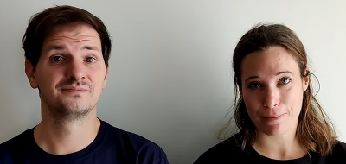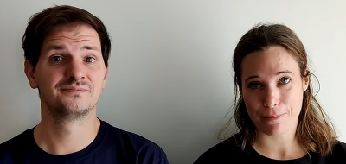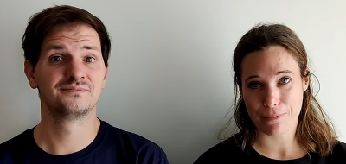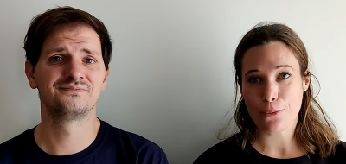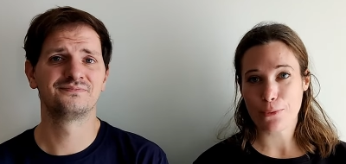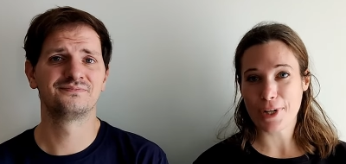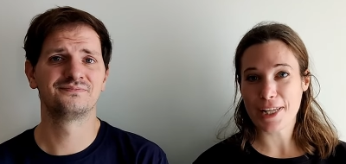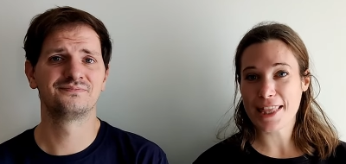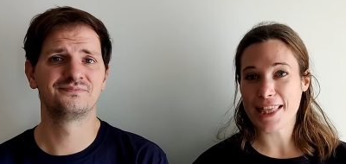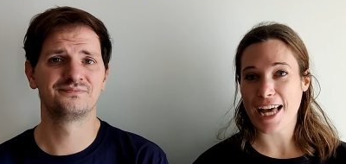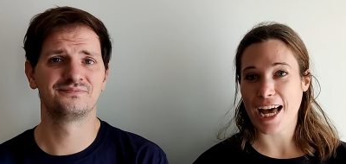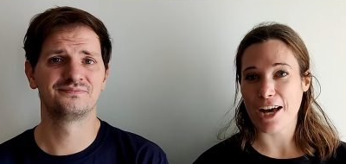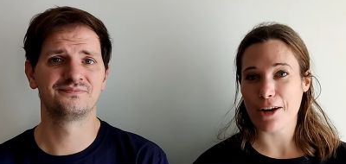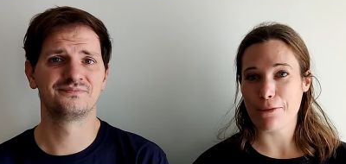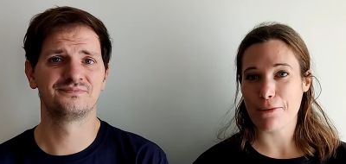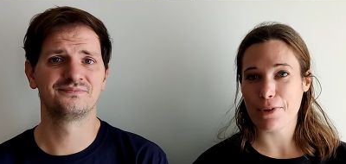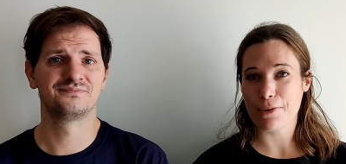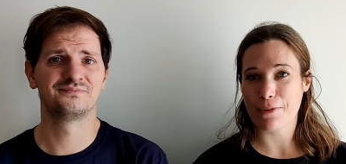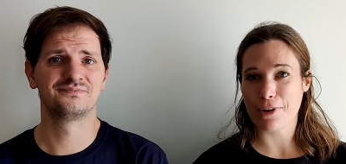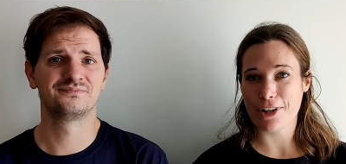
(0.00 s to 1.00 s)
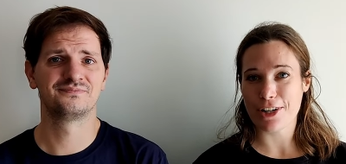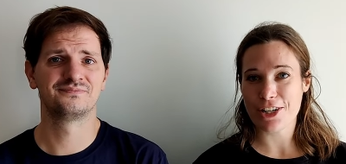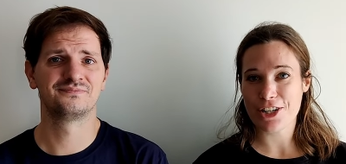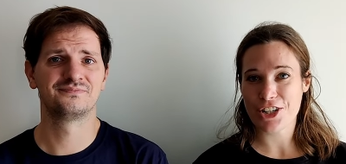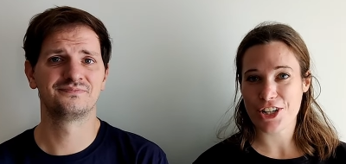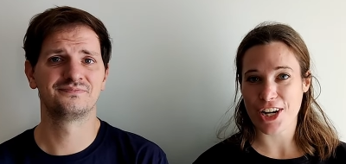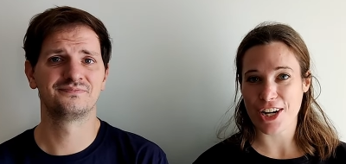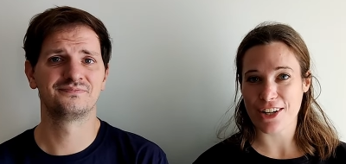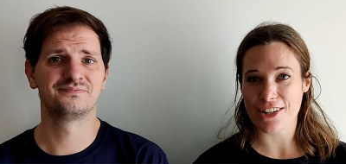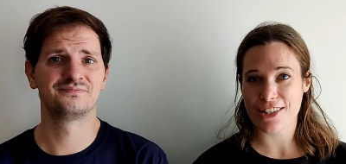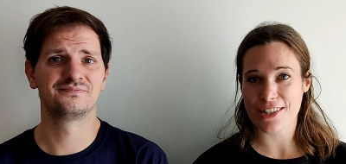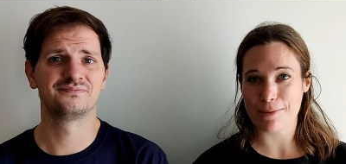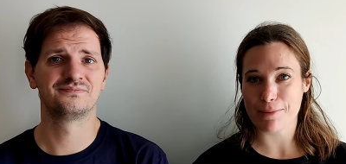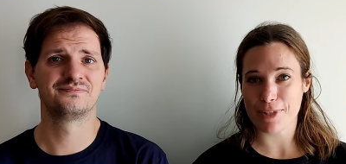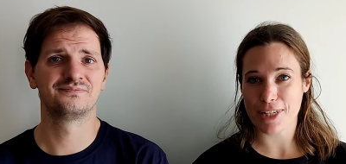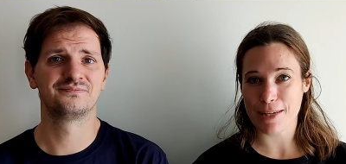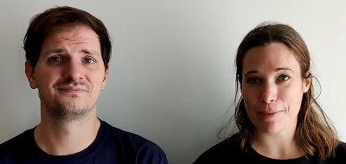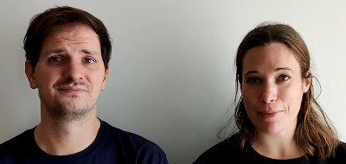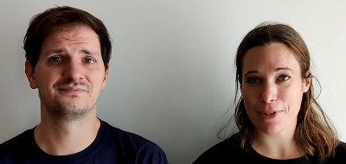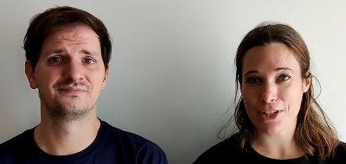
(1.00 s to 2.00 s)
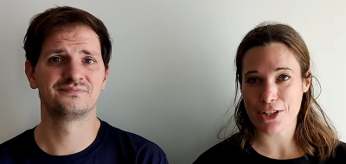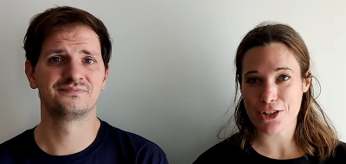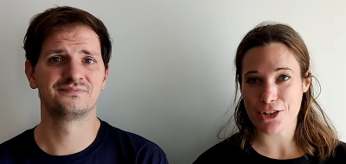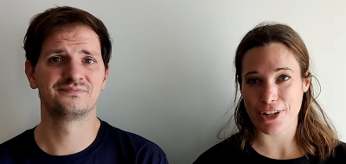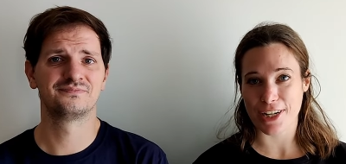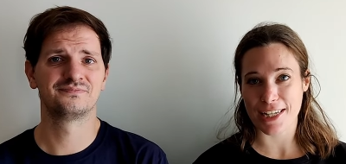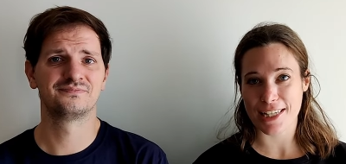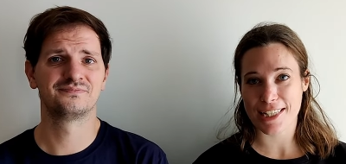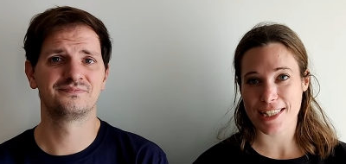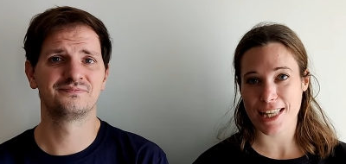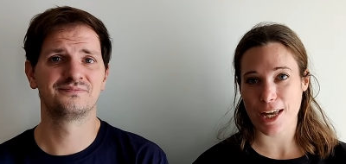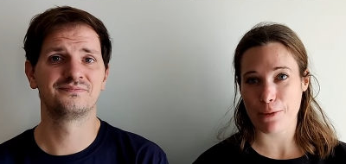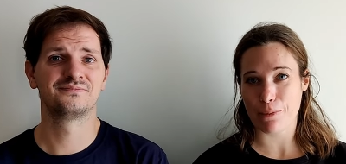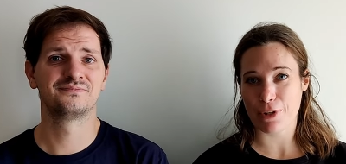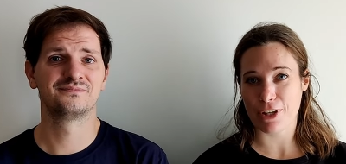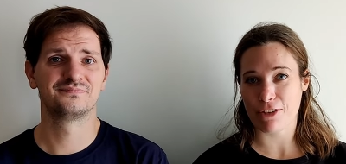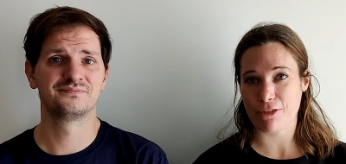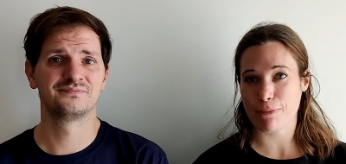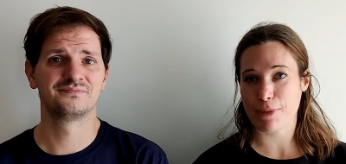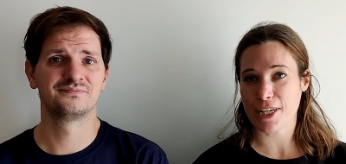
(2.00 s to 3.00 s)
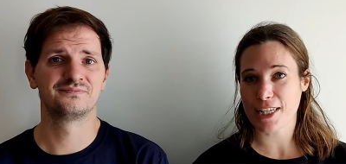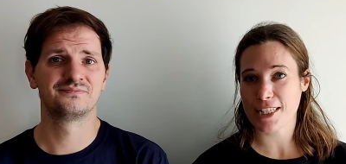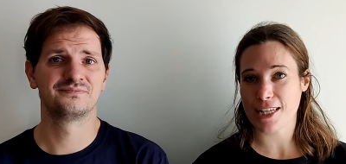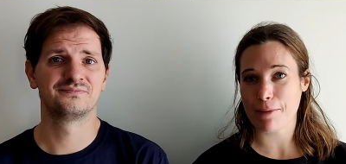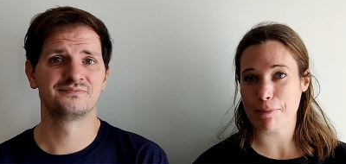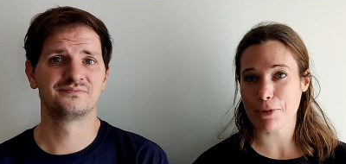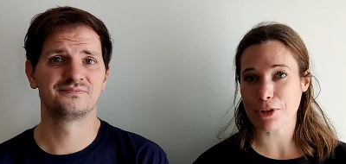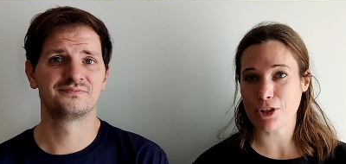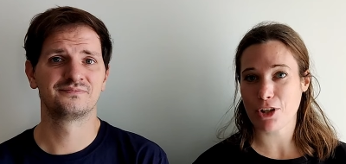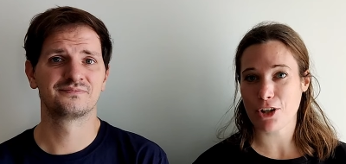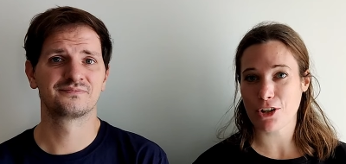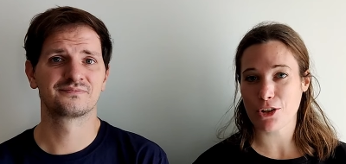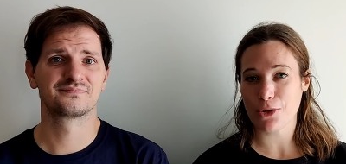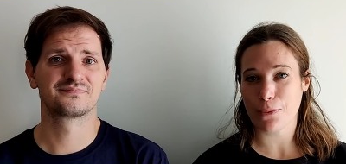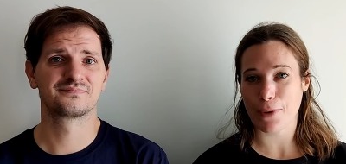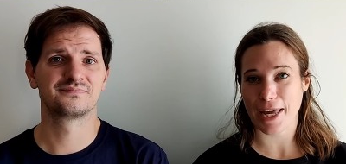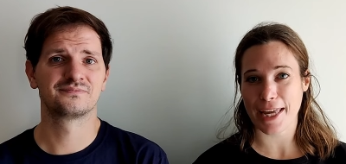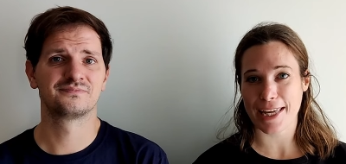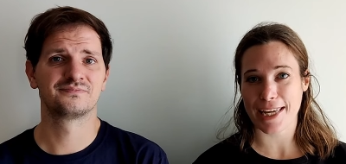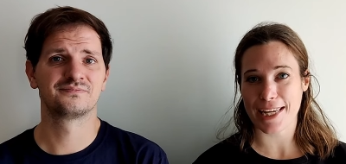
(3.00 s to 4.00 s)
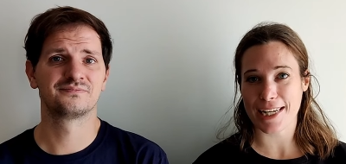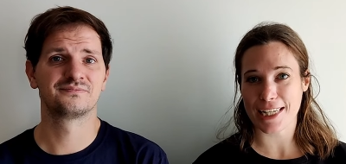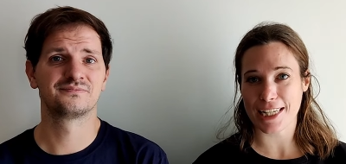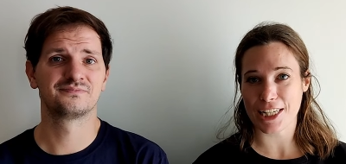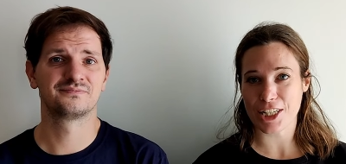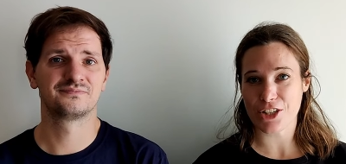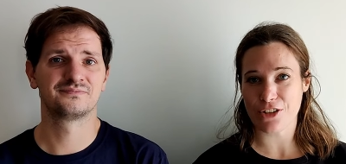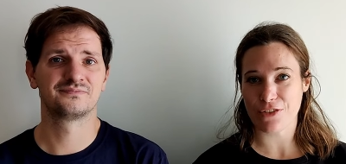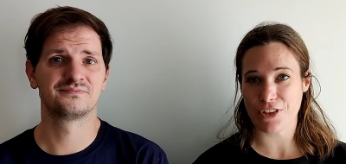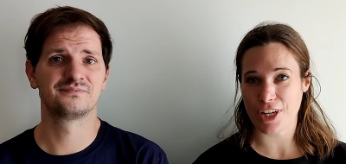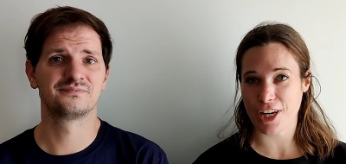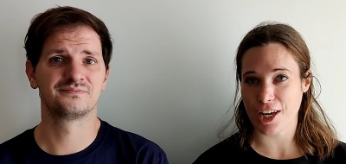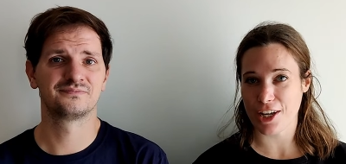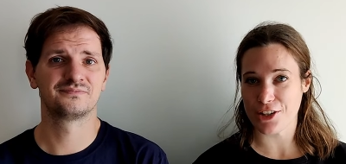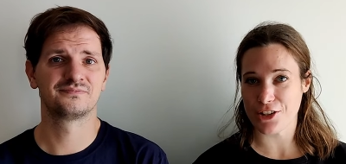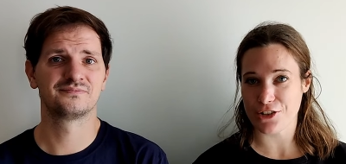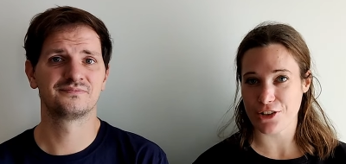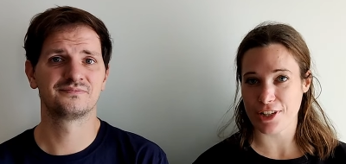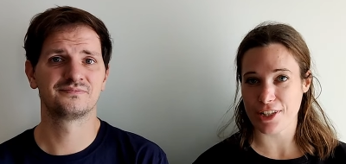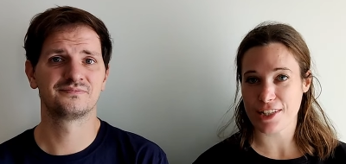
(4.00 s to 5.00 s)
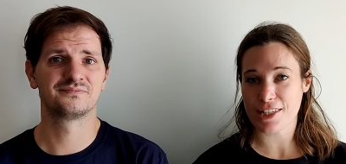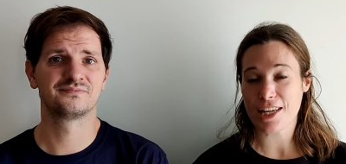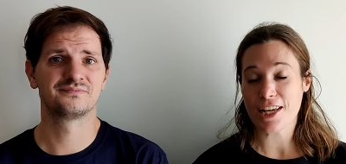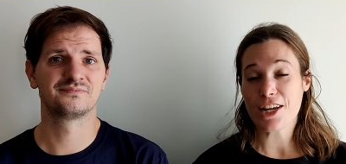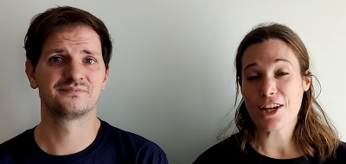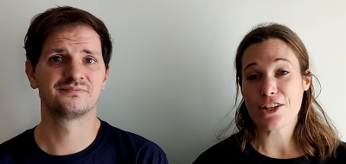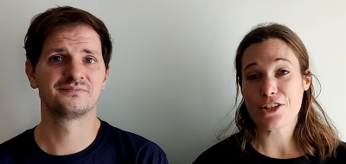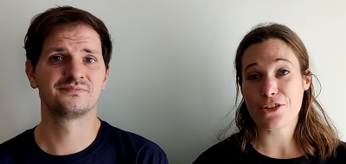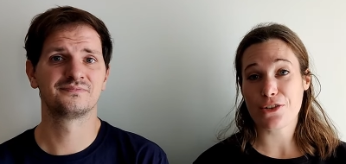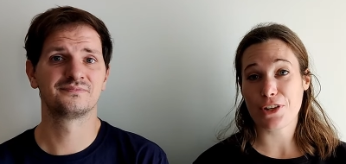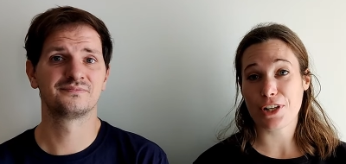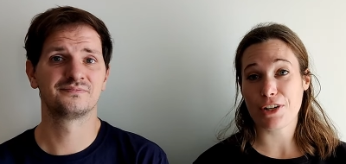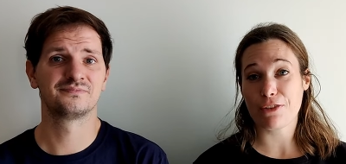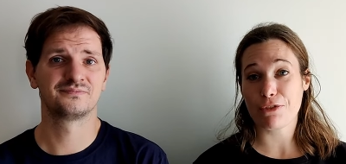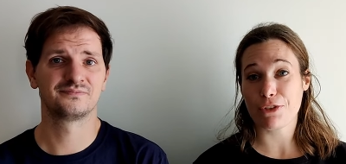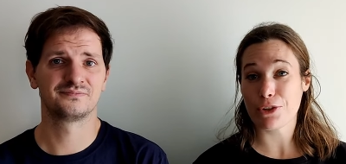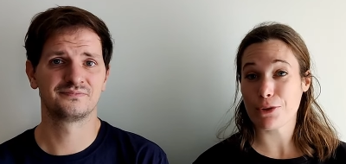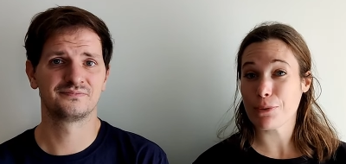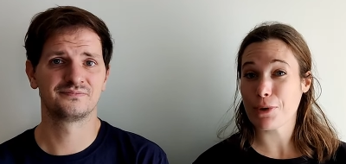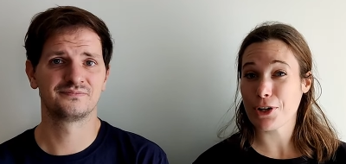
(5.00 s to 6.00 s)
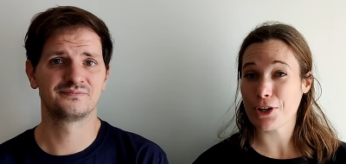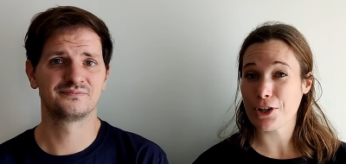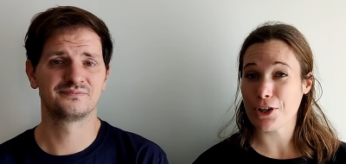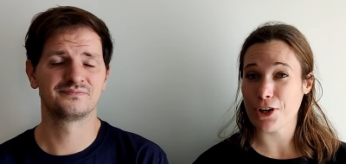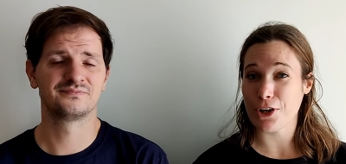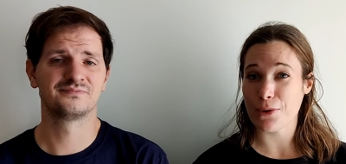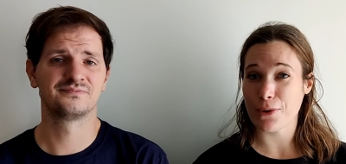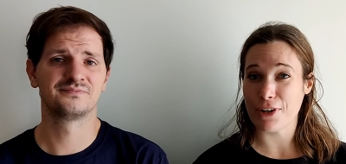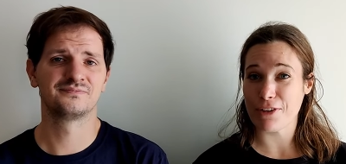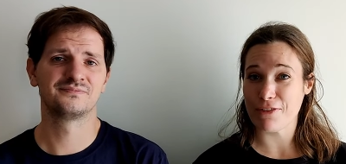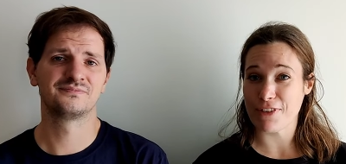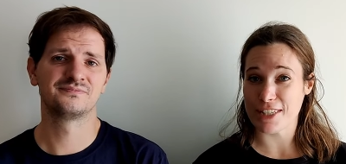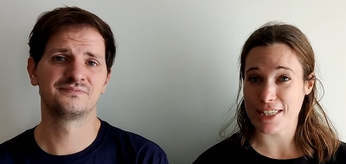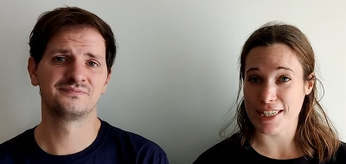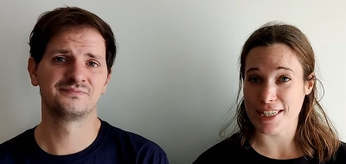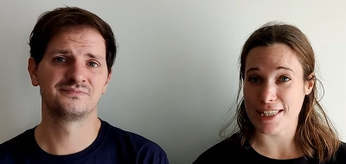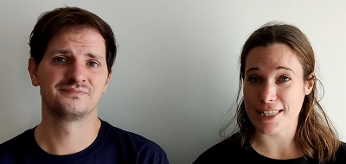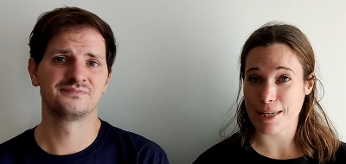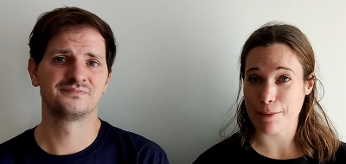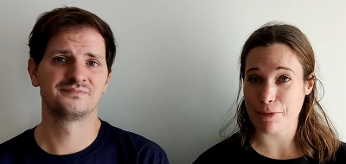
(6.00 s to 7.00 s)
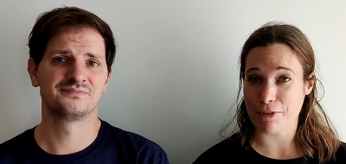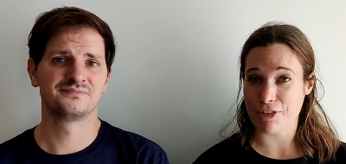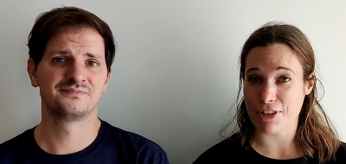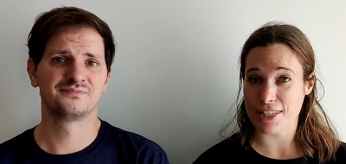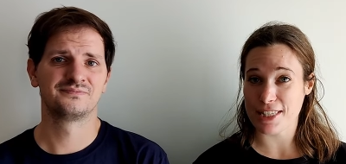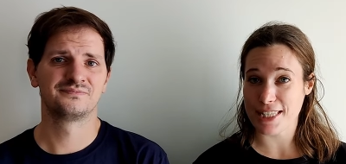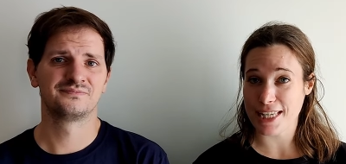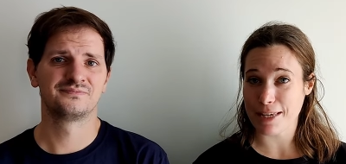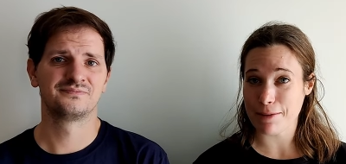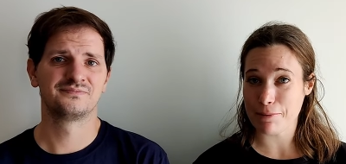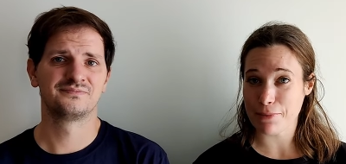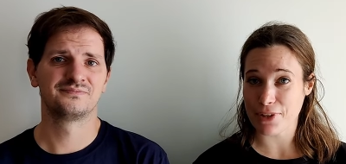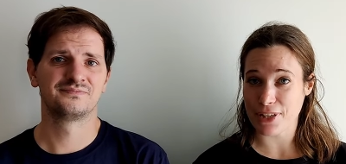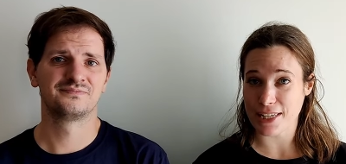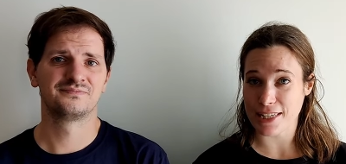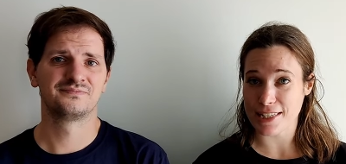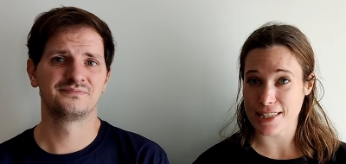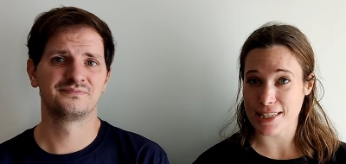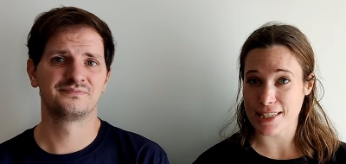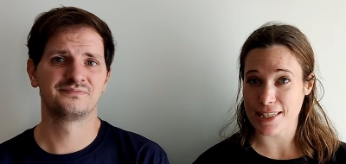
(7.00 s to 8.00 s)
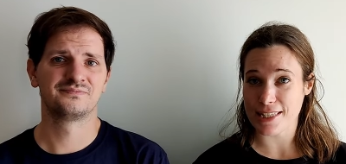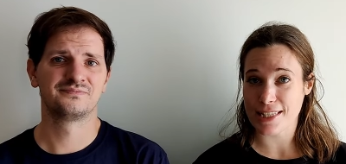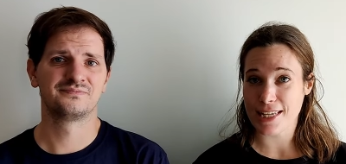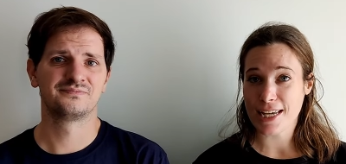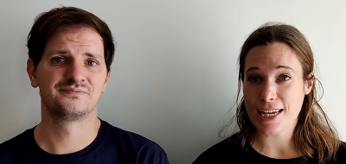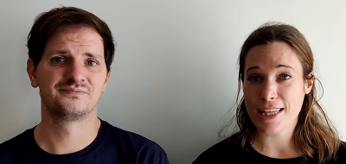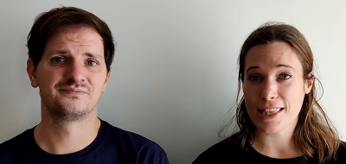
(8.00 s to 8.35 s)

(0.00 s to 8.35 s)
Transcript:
Speaker 1: With that, we want to share some tips and tricks that we've picked up along the way in each of the countries so that if you want to go and visit some of the same places,